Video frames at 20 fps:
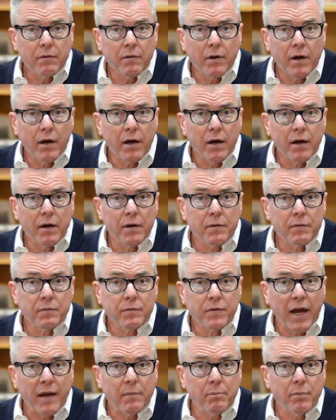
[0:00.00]
uh,
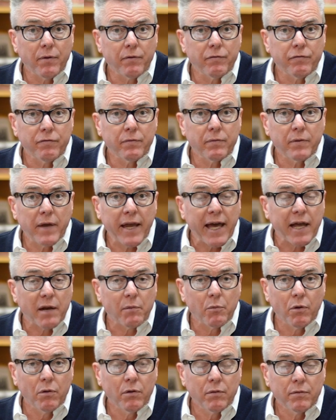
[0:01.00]
type of
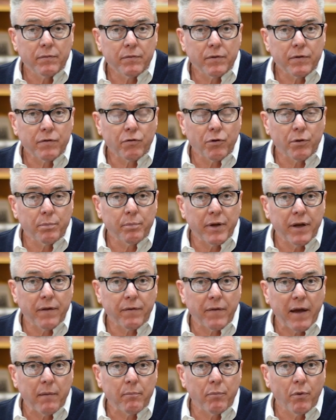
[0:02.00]
animal, the serpent at
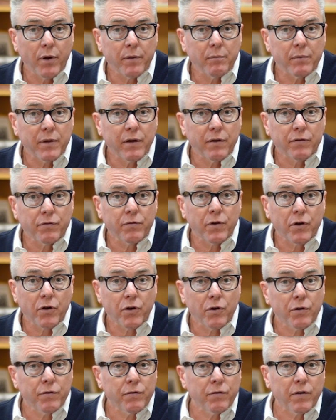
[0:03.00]
that point, because the
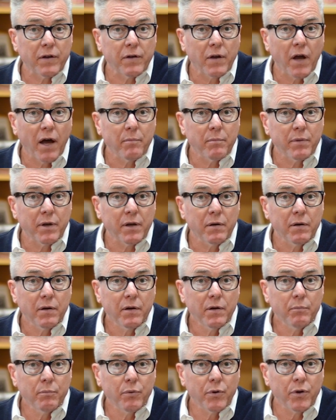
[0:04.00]
curse had not been
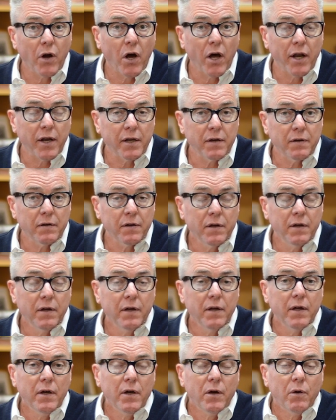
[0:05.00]
put on it.
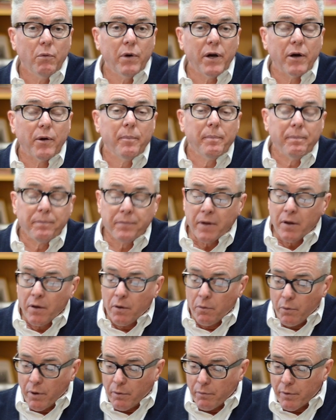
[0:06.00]
Well,
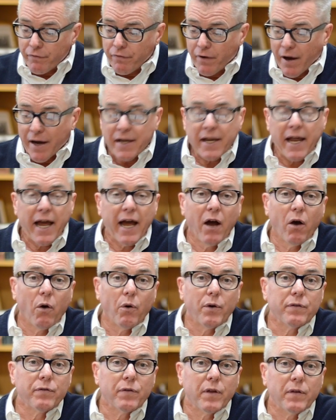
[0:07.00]
what we find now
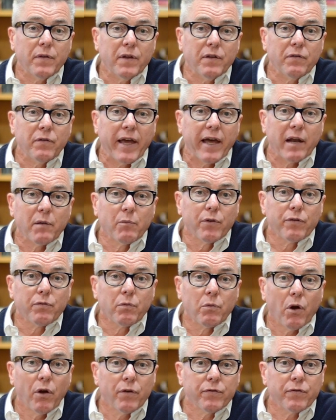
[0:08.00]
is that these animals
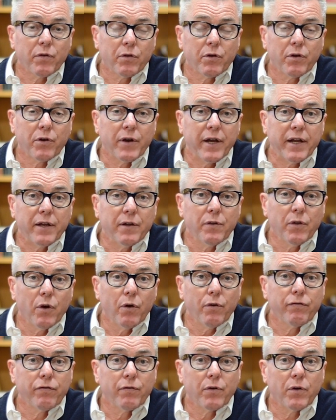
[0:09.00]
were also created,
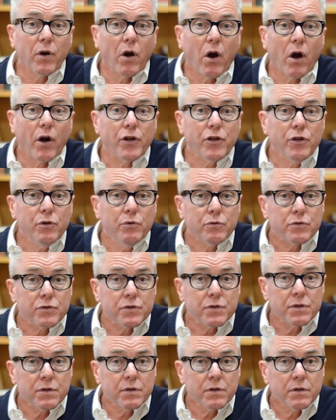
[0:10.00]
though, for our
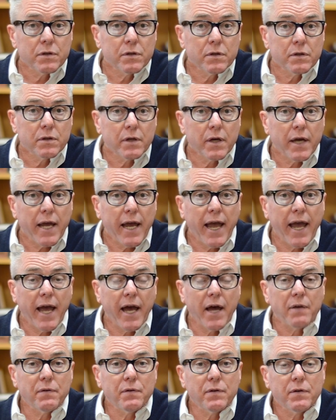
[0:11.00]
use.
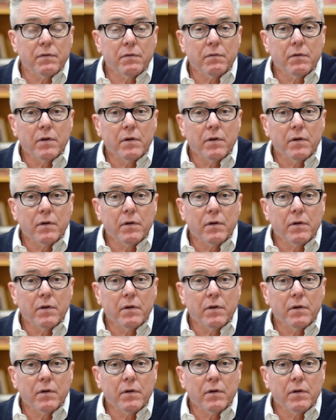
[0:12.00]
And